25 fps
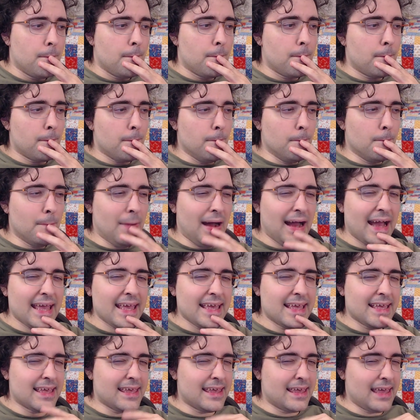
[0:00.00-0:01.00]
my
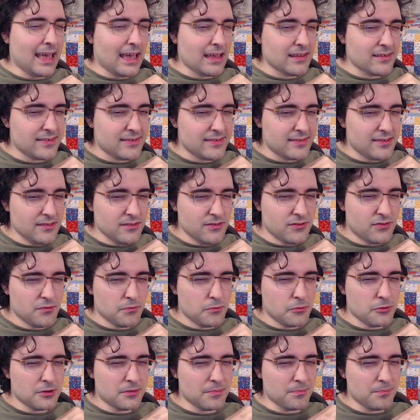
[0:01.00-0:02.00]
guesses
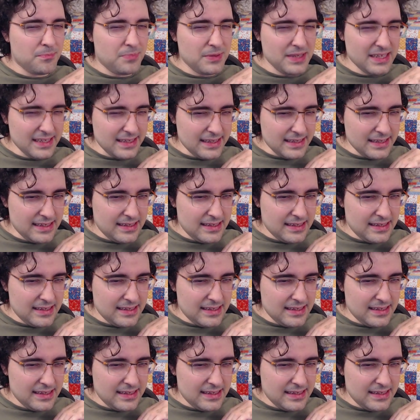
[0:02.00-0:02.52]
would be